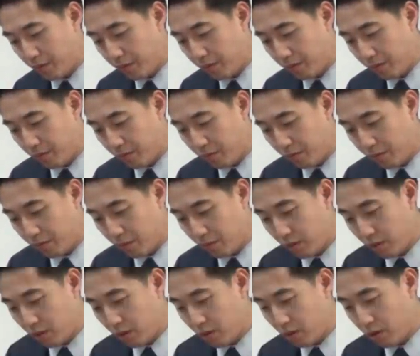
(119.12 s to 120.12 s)

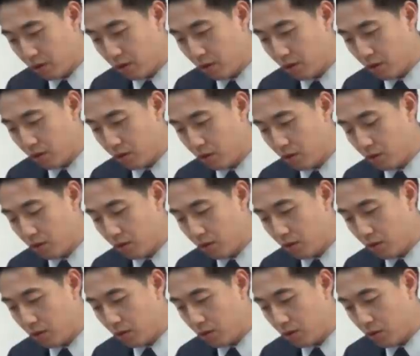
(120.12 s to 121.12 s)

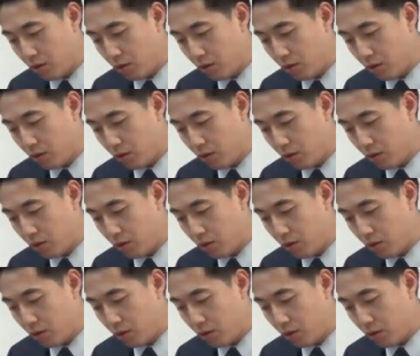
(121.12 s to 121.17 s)
(no one is talking)